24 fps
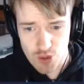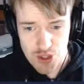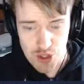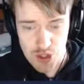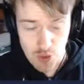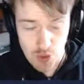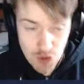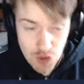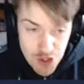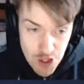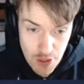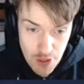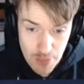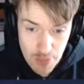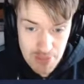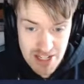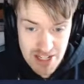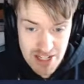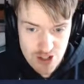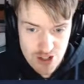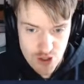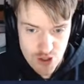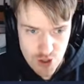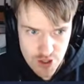So also the
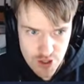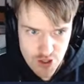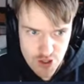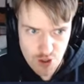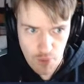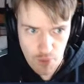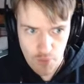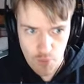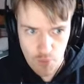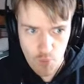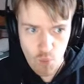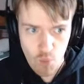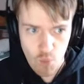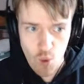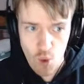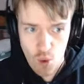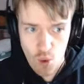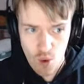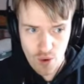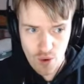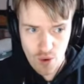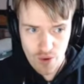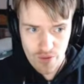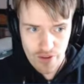pedestrians on the
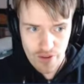walk,